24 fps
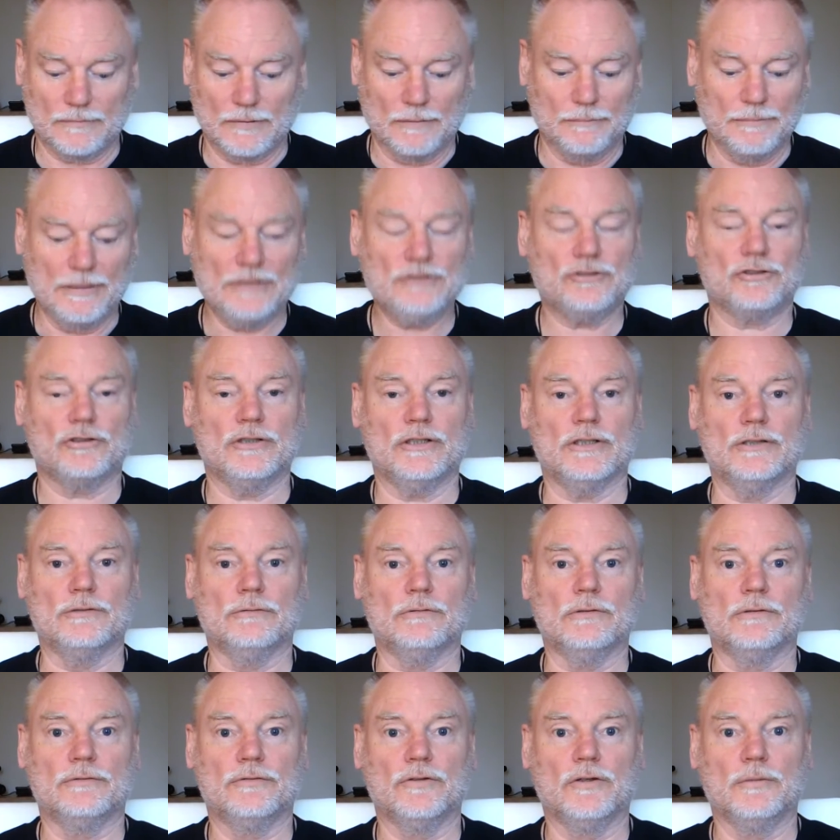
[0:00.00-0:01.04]
Mention it in
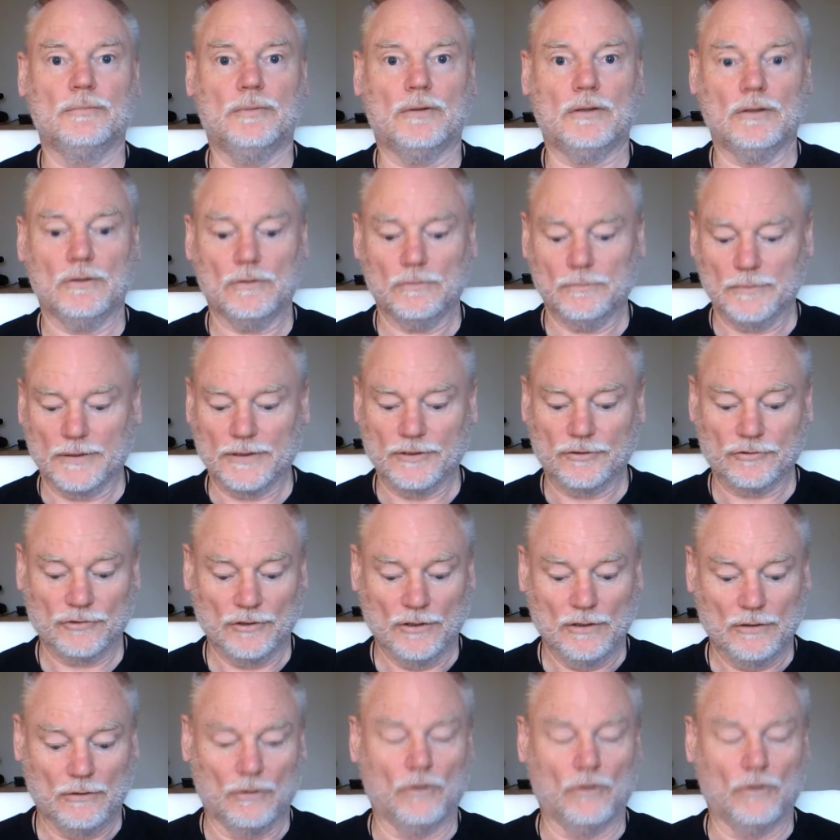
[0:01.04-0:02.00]
a review by all means,